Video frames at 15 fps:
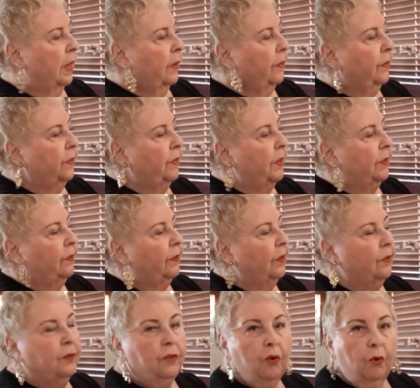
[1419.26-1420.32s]
This
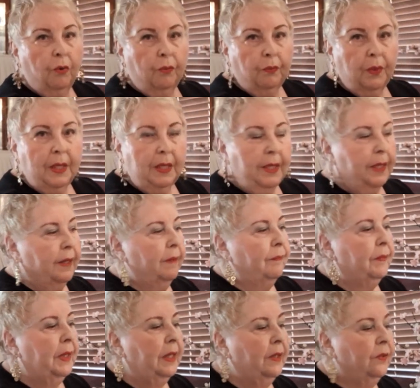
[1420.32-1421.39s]
is note reading.
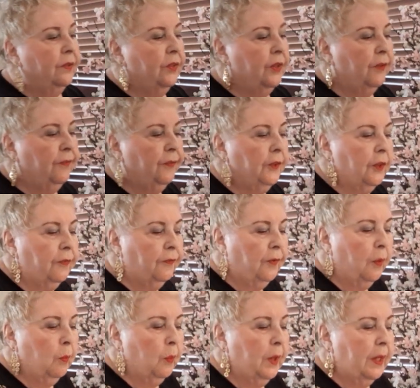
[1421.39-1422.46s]
It is different
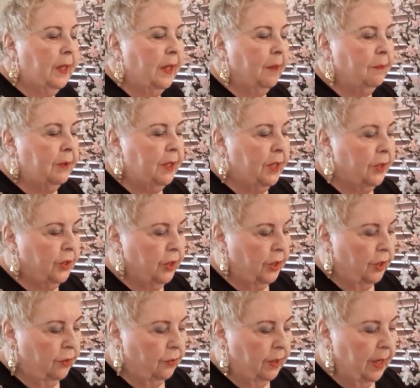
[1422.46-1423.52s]
from what I'm teaching
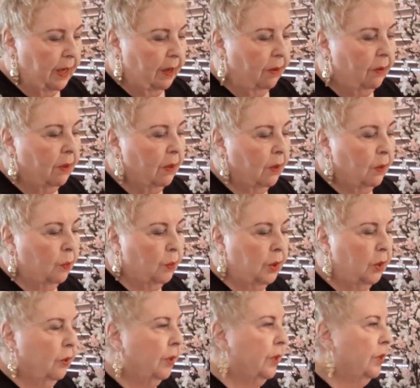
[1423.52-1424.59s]
you now. We're
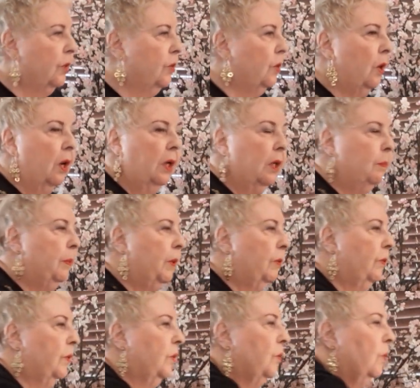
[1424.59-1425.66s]
going to talk
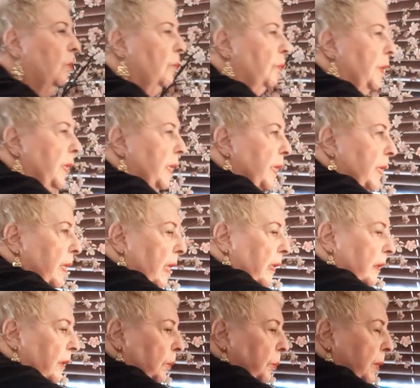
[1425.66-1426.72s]
about the note reading
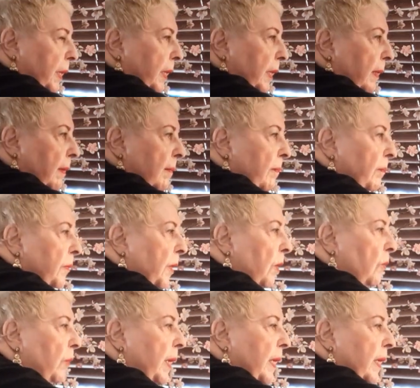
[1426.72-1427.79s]
next week.
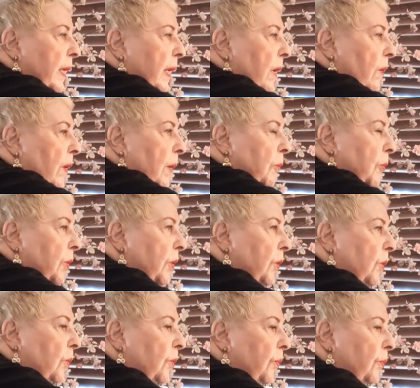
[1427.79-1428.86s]
Right now, I'm going to
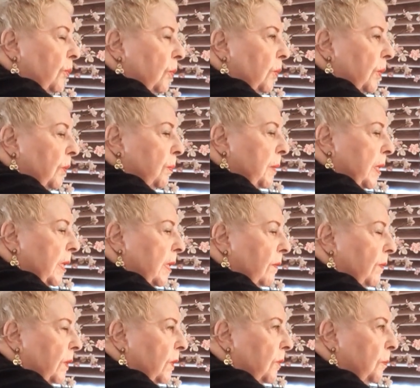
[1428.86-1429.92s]
go through as many
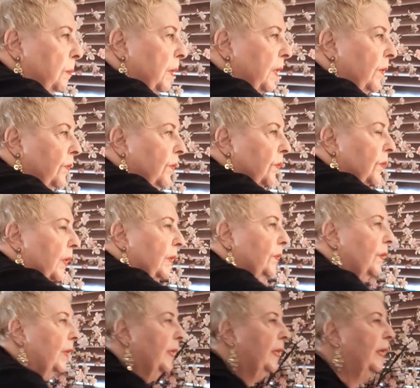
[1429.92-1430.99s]
of these pieces as
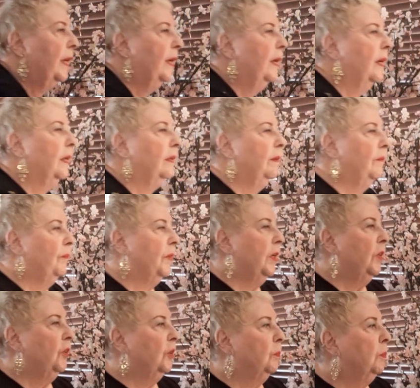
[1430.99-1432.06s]
I can
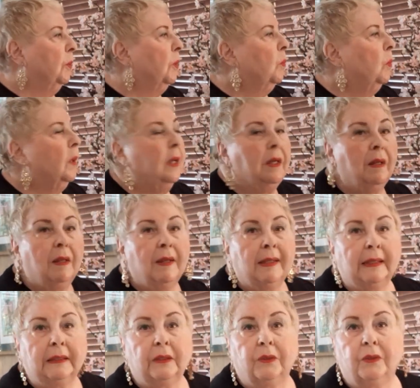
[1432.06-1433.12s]
in your book 1
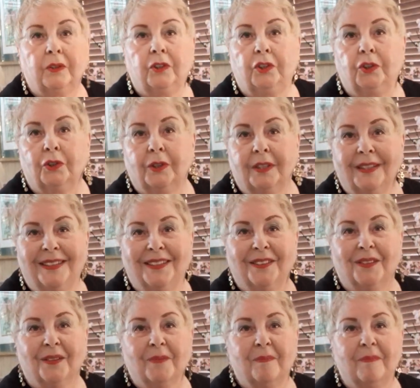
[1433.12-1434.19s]
so that you can
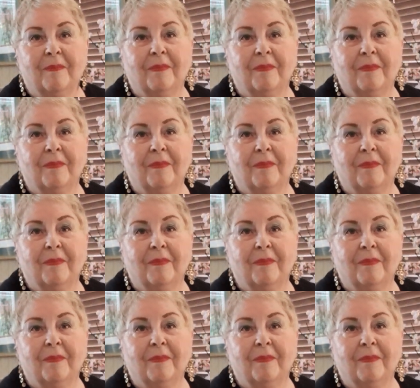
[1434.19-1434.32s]
hear them.